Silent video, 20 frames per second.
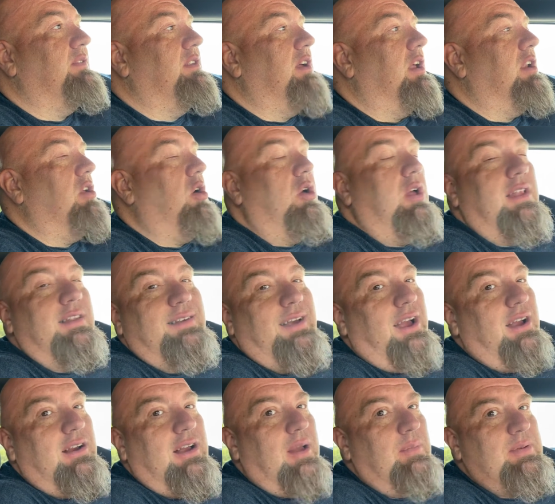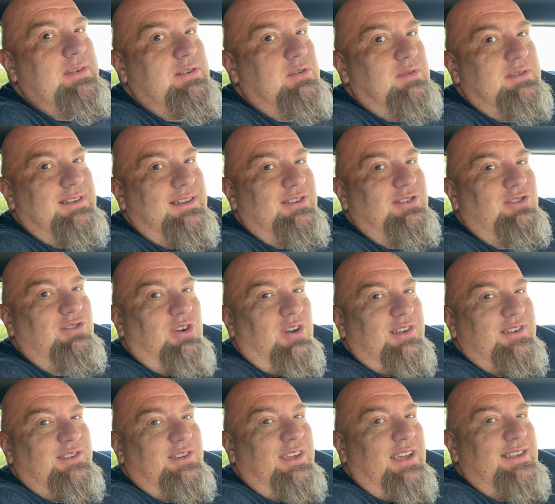done entire episodes on
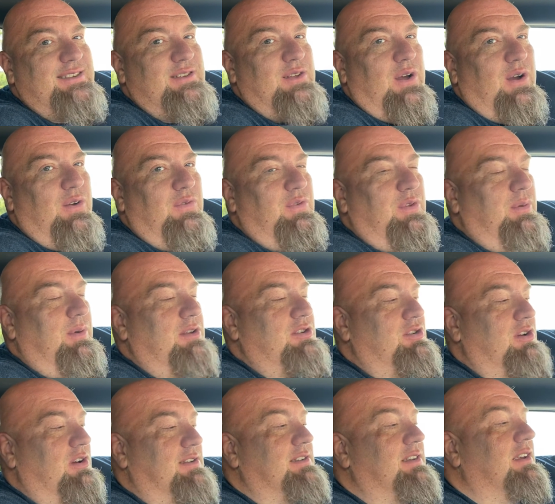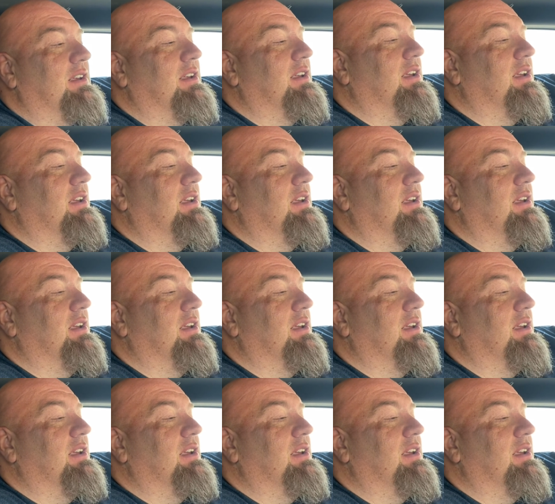straws. So you guys know how I feel about straws.